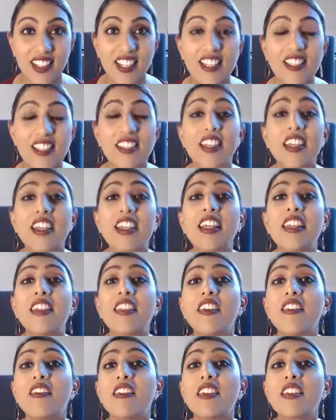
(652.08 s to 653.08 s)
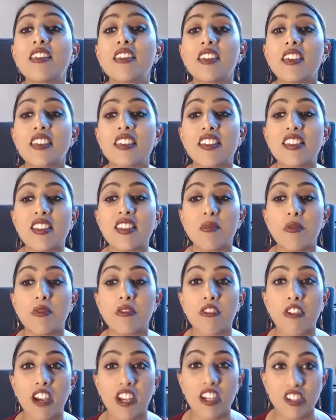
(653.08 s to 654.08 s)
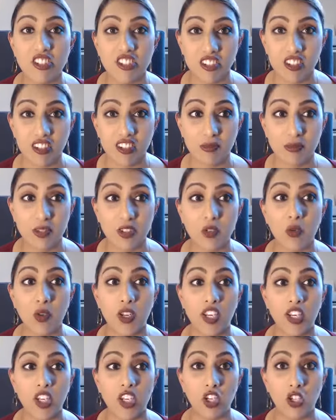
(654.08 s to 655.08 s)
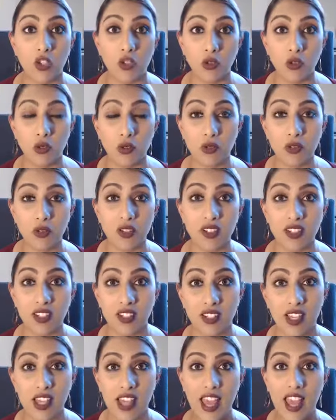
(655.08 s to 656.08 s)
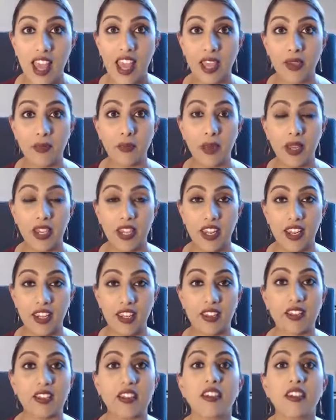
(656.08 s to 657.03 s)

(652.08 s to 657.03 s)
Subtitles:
Suddenly there isn't a separation between you and money,